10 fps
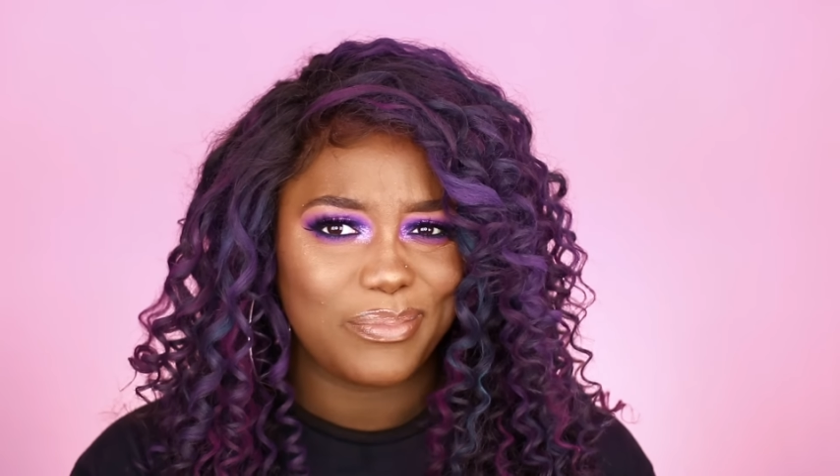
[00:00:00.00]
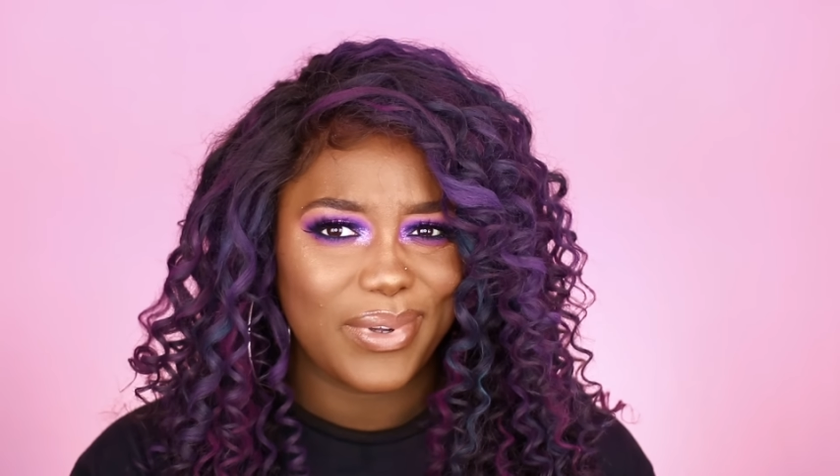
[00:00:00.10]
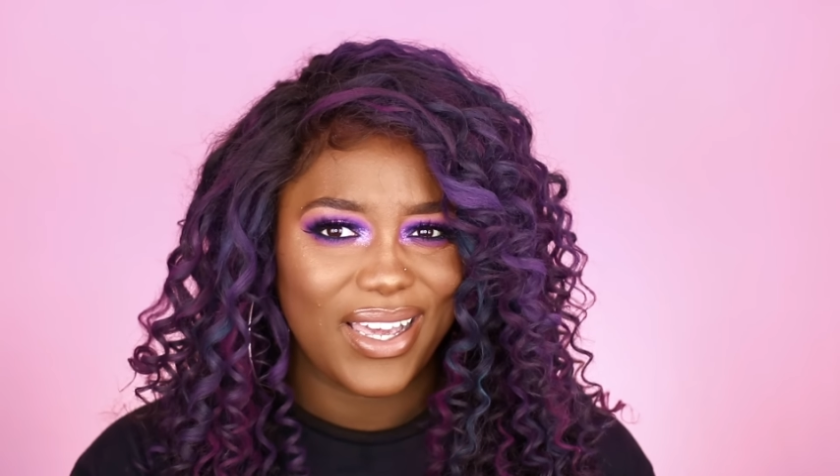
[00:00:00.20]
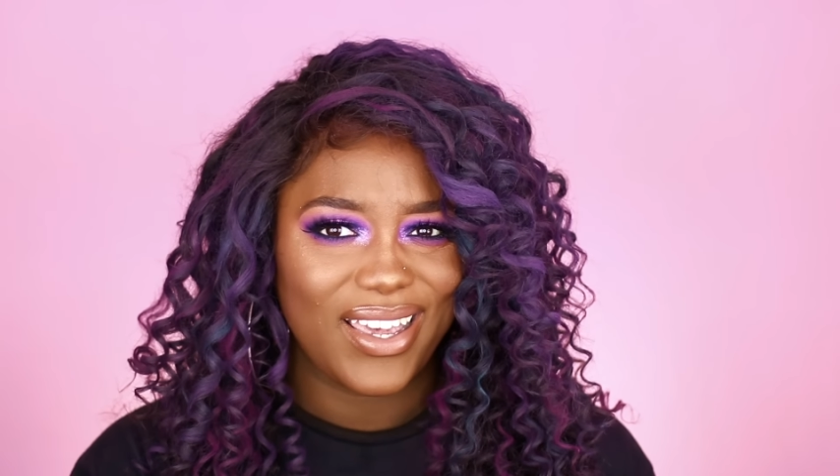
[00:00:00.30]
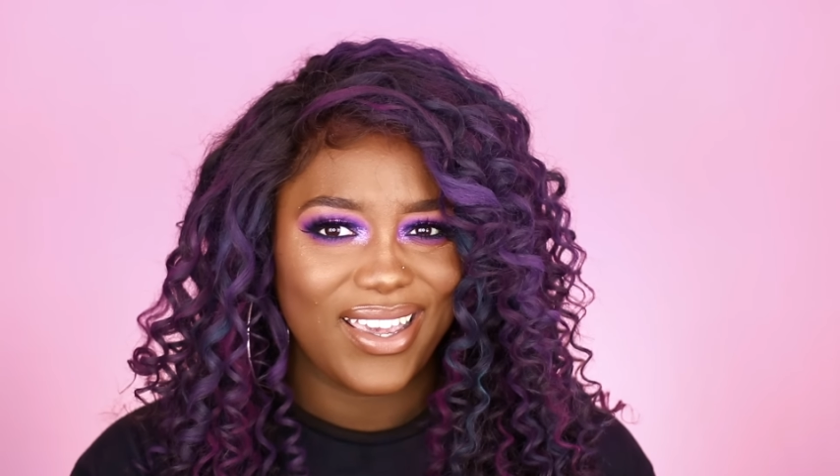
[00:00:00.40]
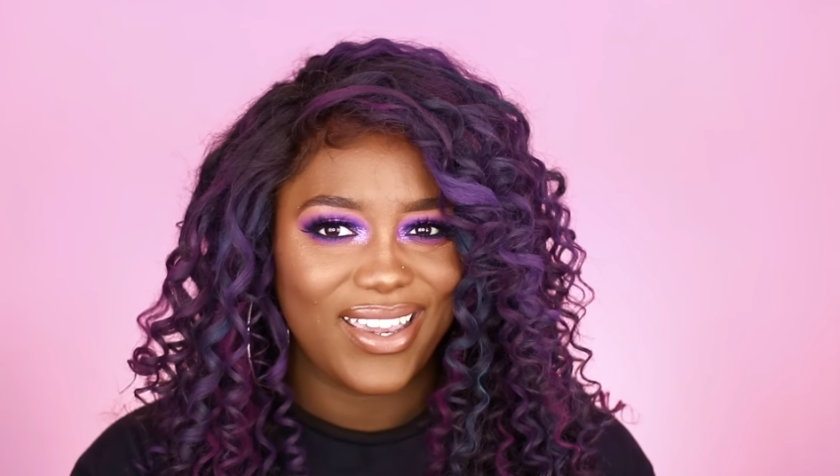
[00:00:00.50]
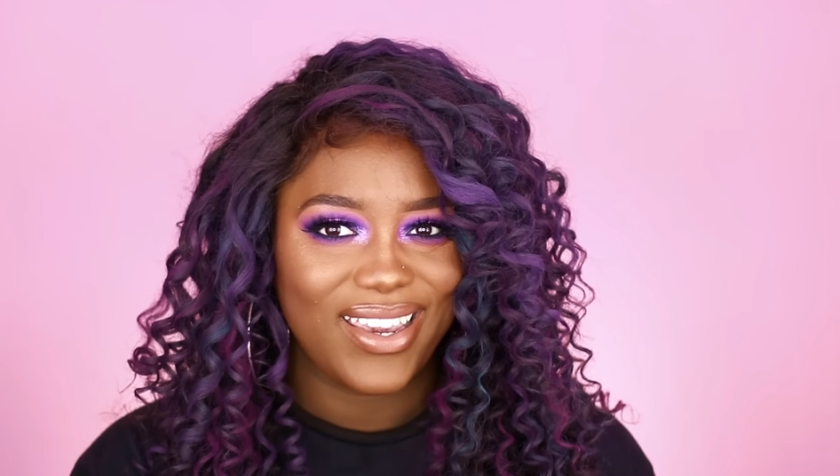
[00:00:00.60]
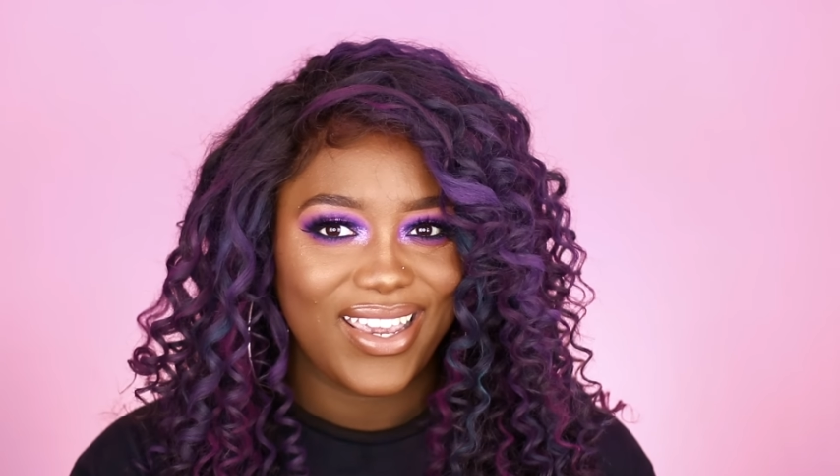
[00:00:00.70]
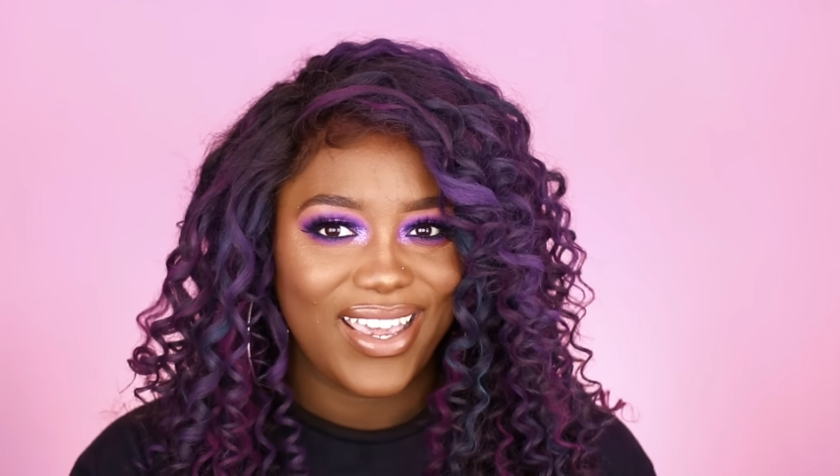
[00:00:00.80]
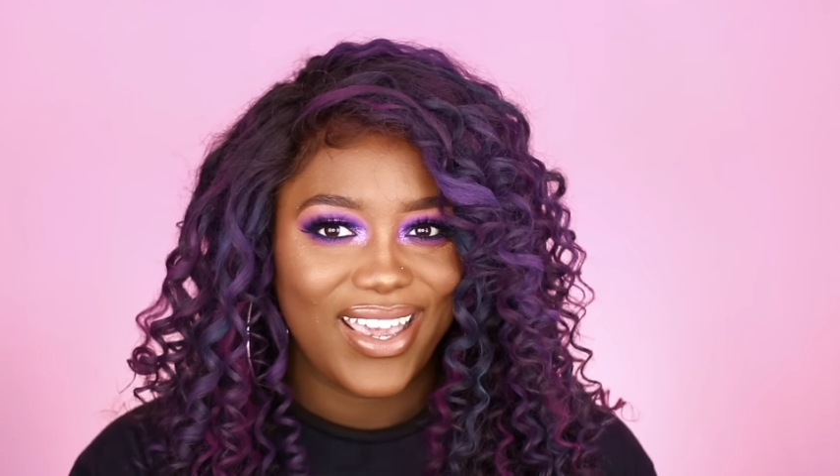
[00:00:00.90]
but
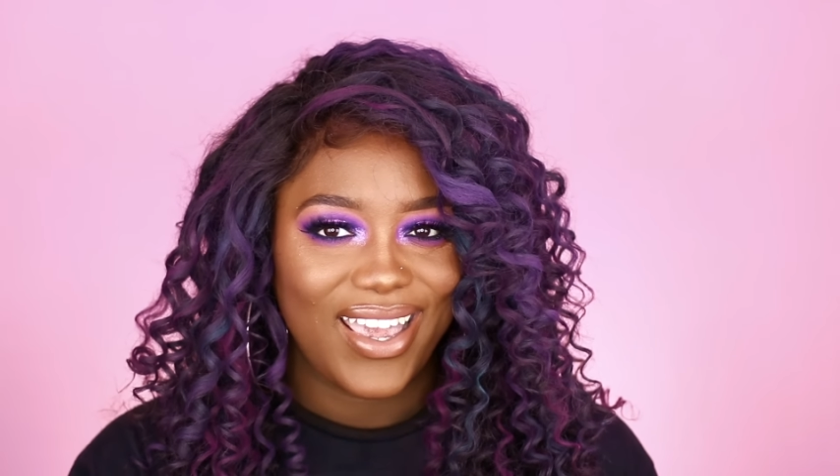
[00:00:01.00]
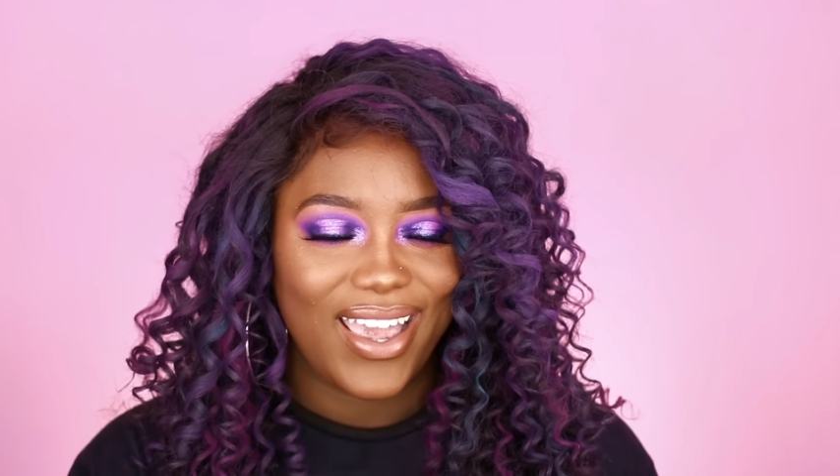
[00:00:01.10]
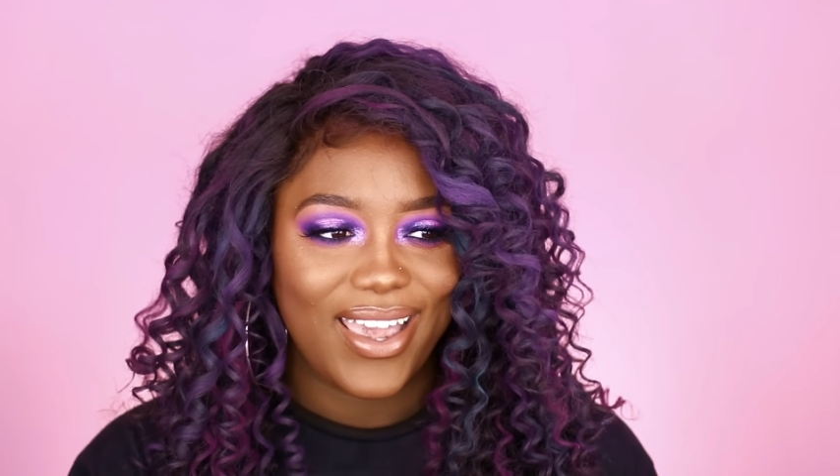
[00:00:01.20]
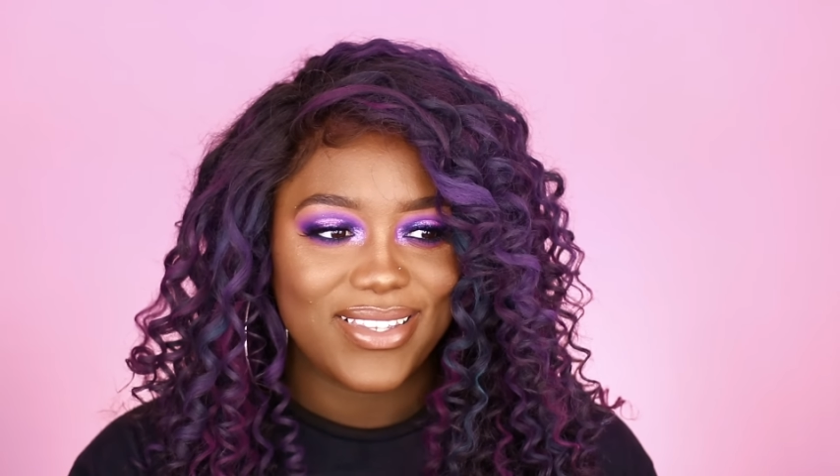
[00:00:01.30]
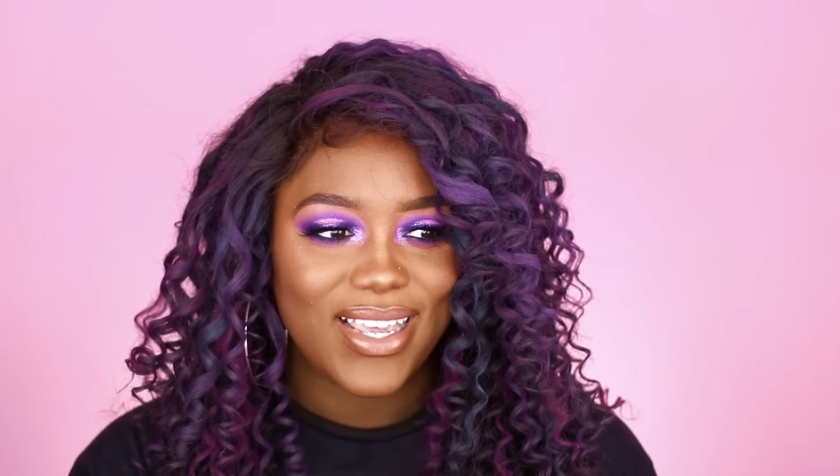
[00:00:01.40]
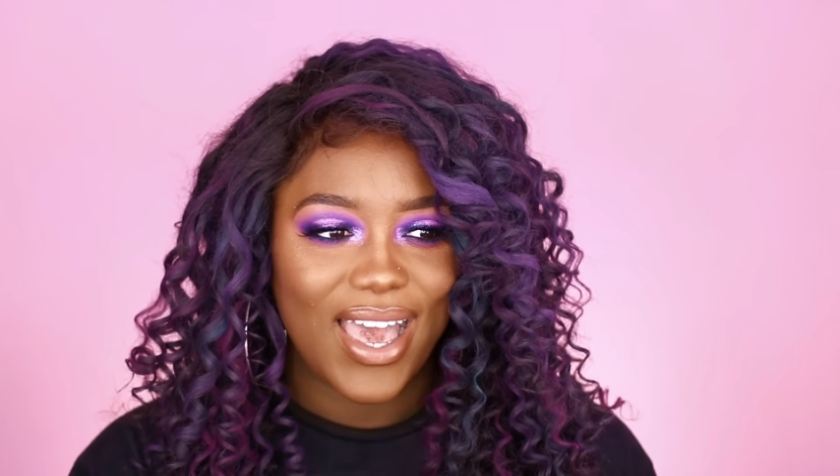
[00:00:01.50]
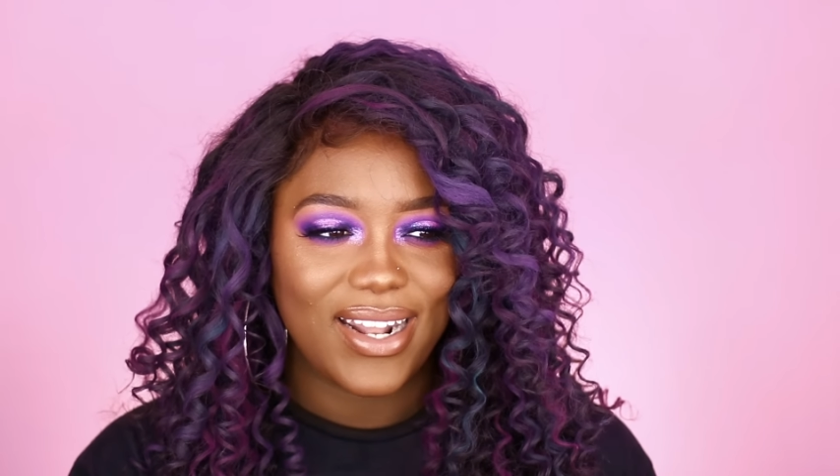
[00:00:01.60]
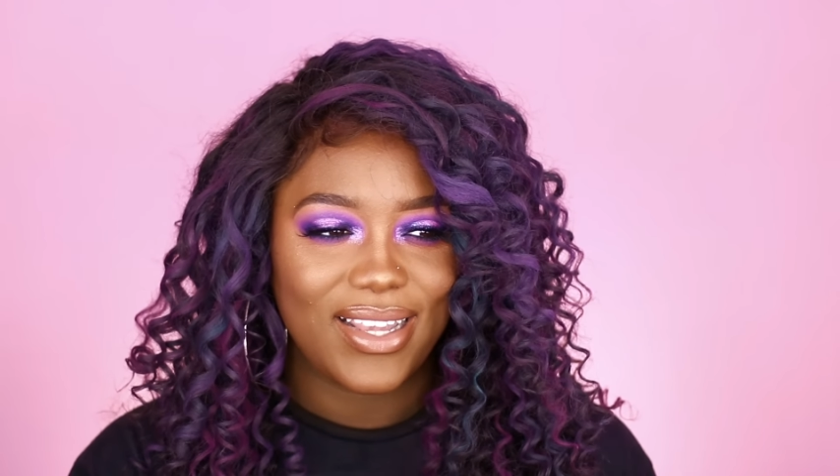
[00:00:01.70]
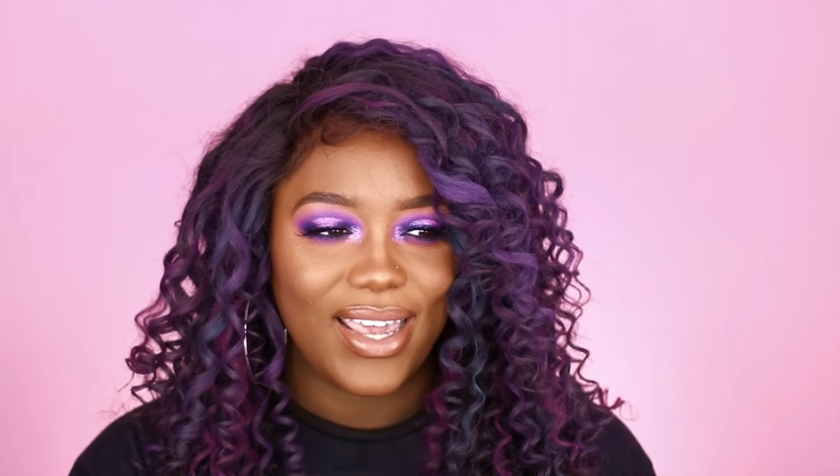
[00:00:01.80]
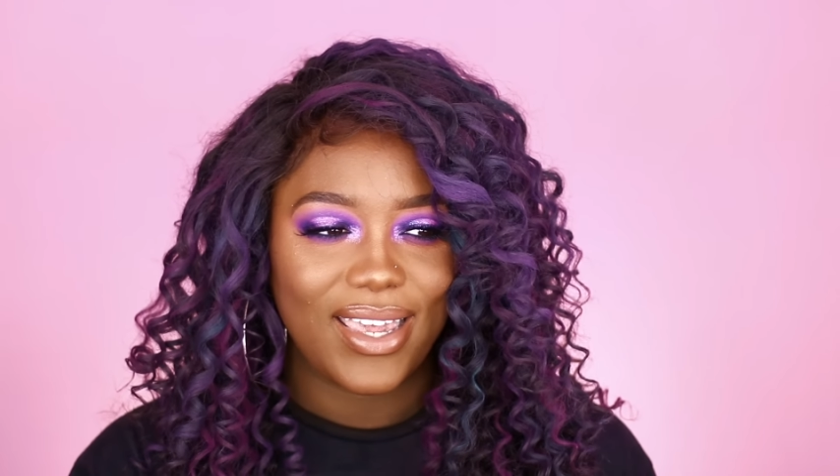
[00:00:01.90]
it's kind
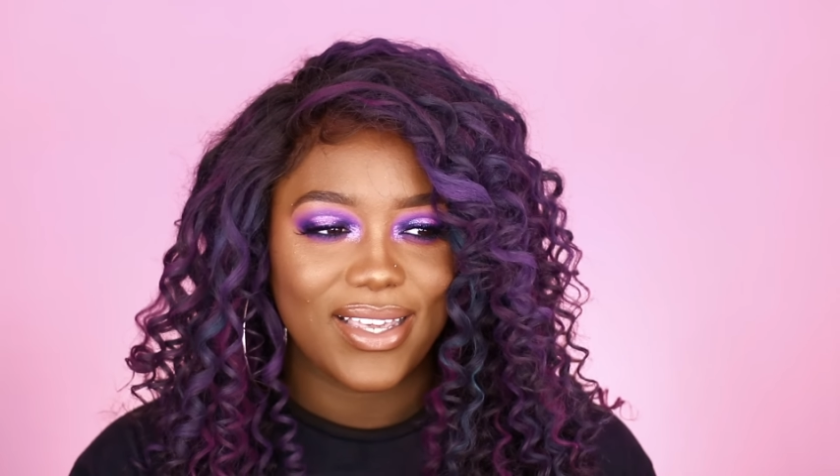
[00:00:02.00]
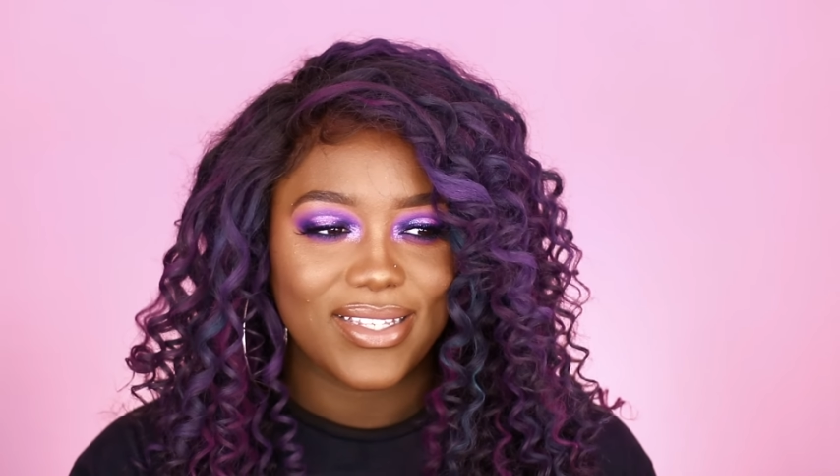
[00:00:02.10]
of like